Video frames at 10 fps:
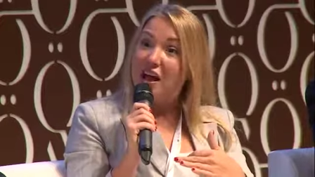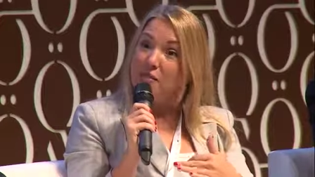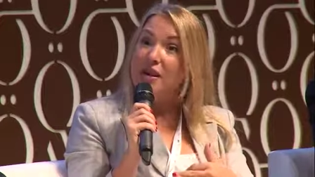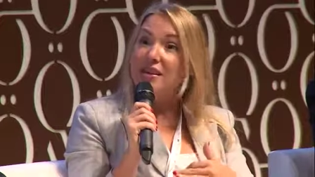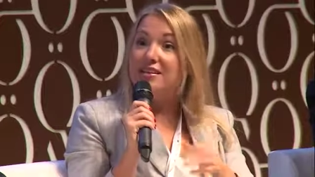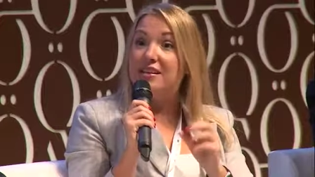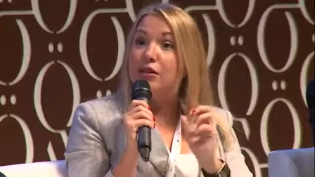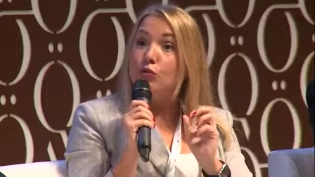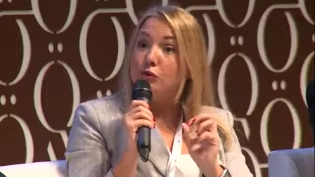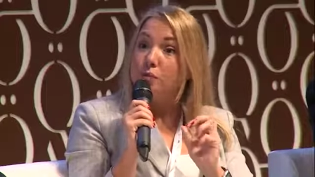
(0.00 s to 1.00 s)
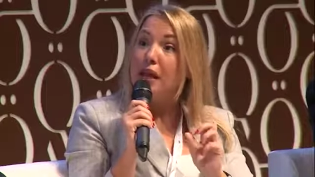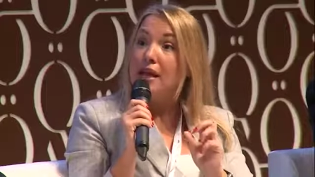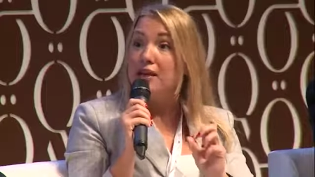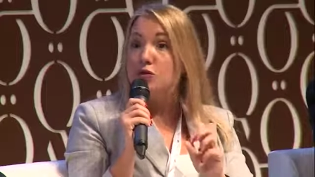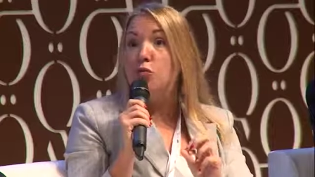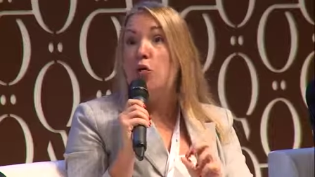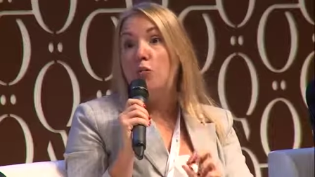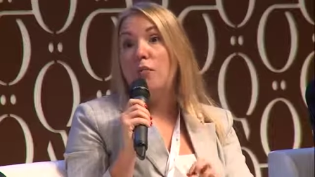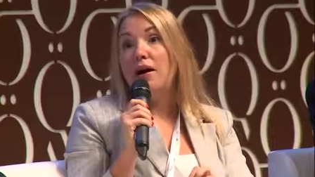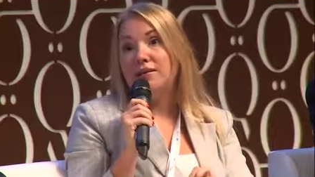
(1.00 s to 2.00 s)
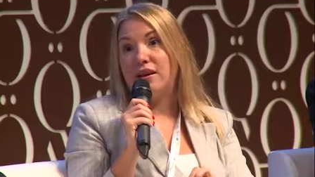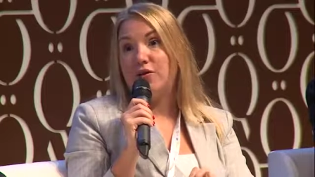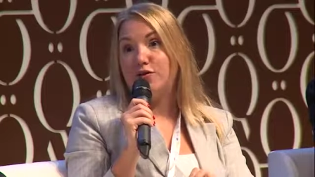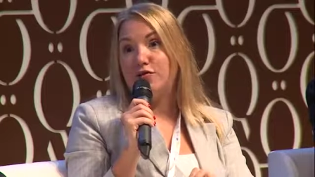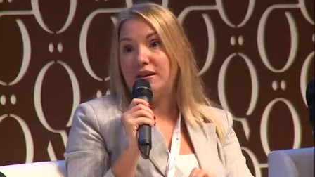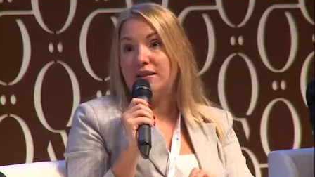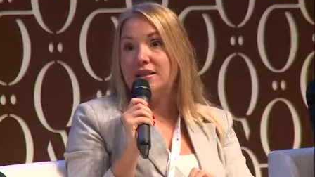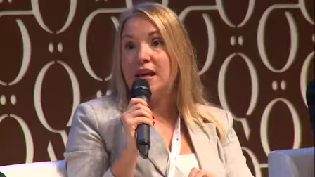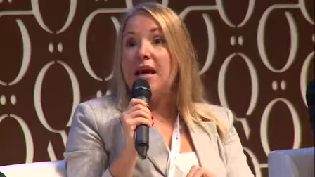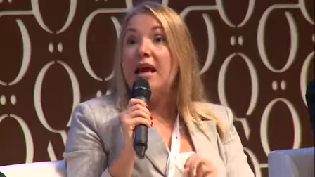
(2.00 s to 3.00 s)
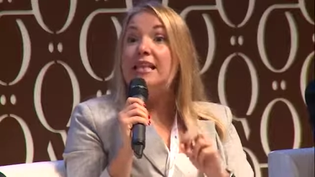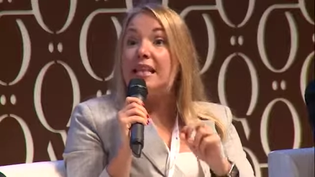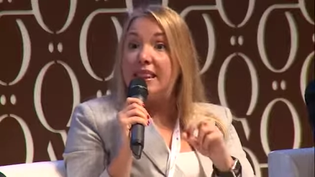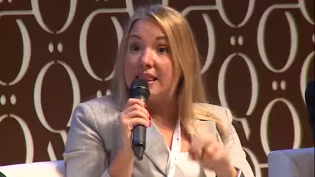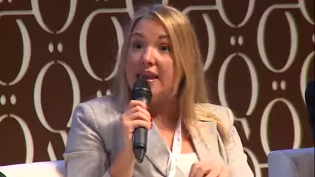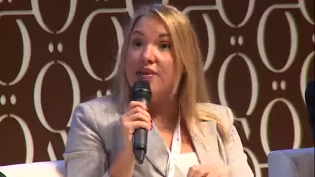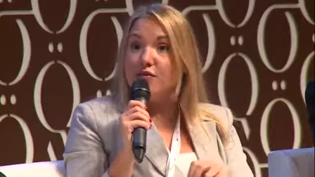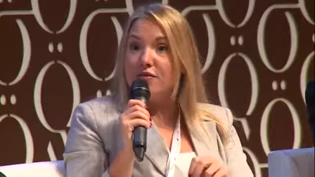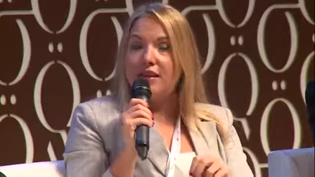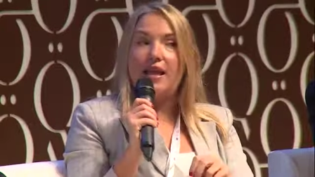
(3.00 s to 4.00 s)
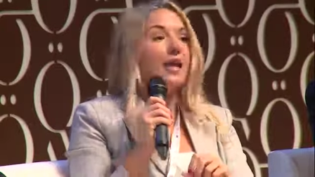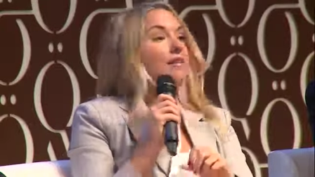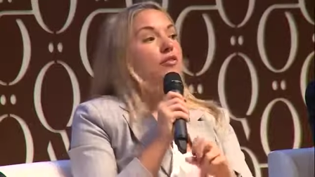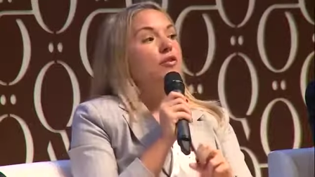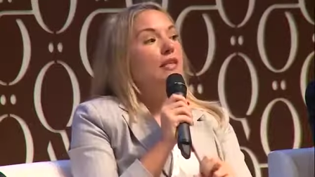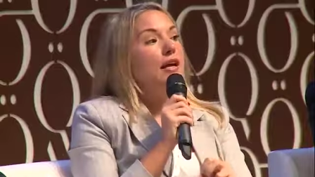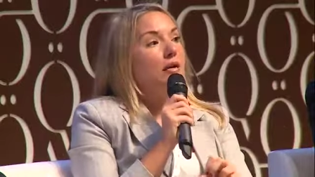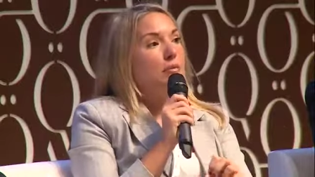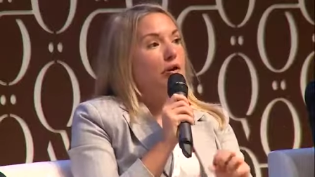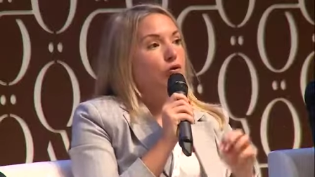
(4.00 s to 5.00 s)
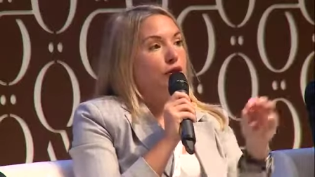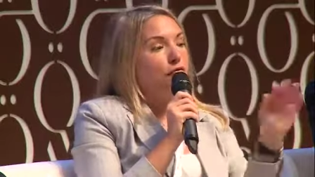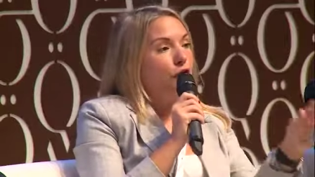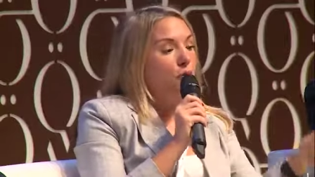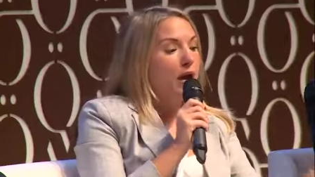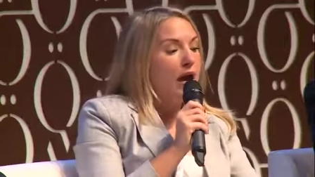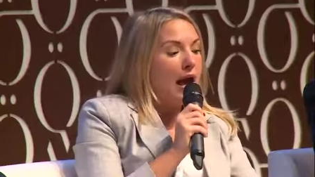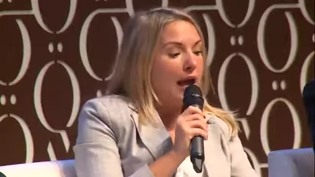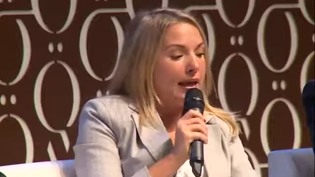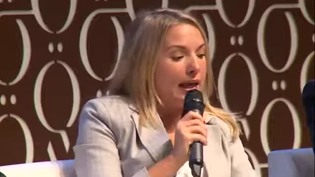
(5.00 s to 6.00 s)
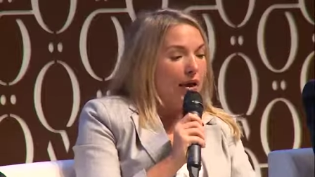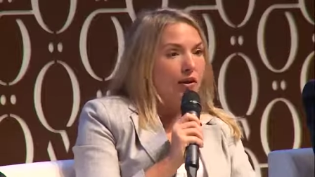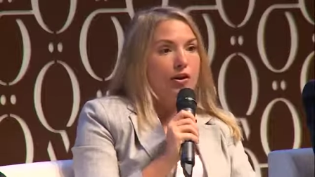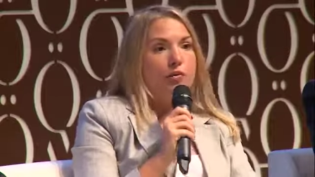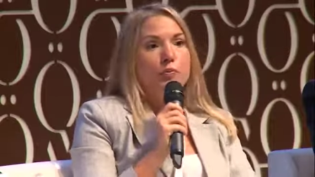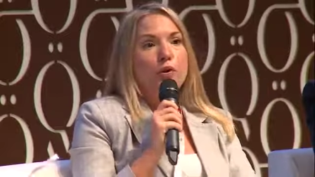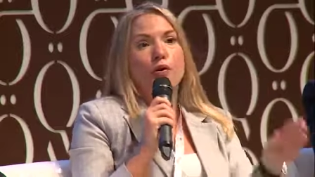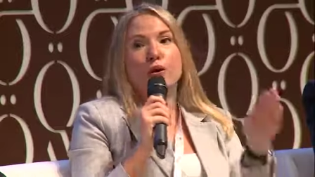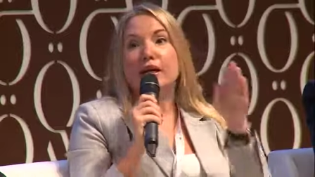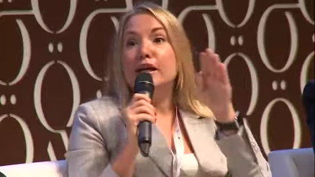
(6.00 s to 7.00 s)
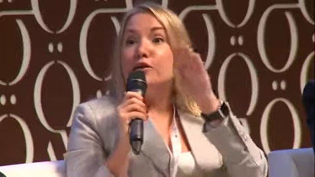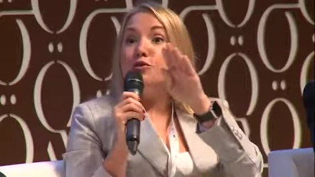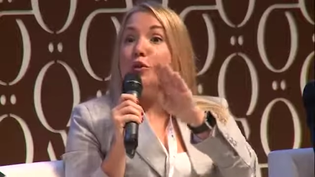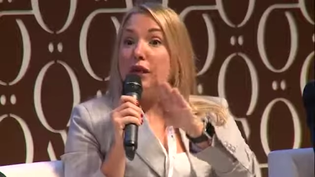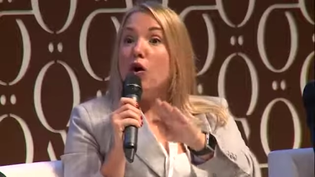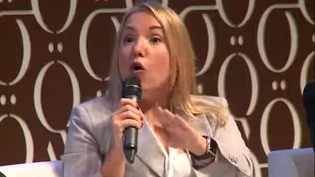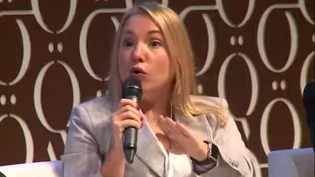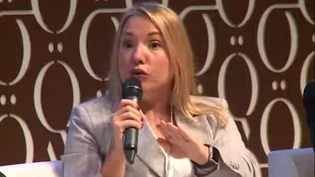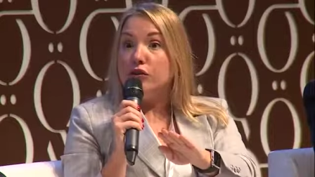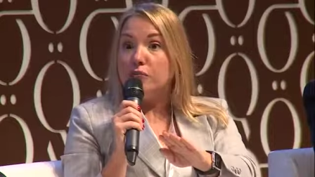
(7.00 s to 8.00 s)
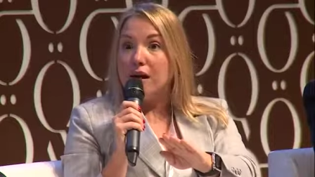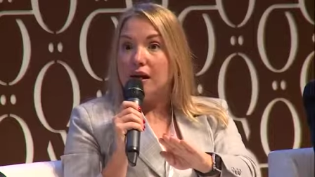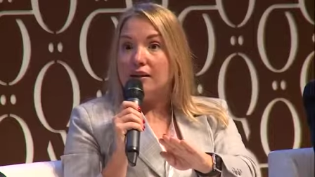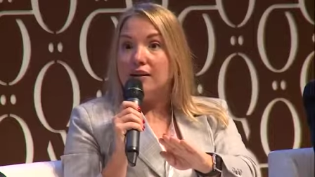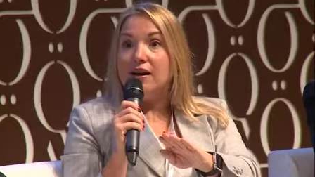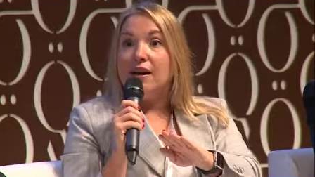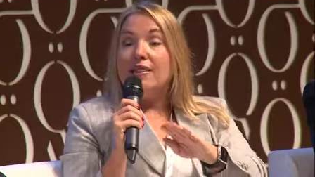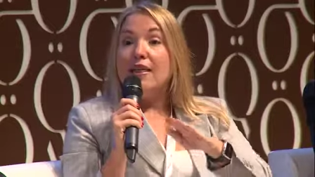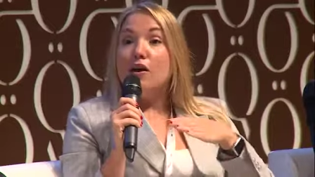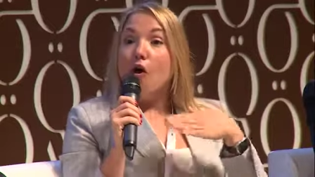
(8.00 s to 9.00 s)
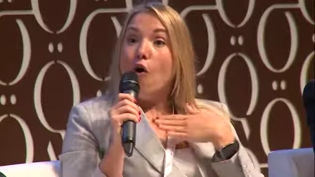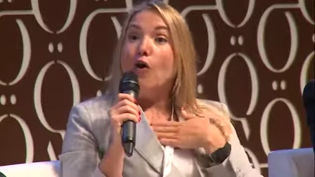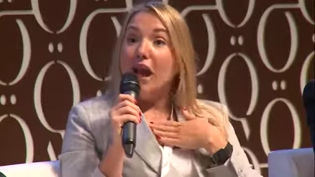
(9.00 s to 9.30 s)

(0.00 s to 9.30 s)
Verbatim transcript: amazing and we're playing a small part out of it. And in the end of the day, if you think about it from a younger boy to an older man, they all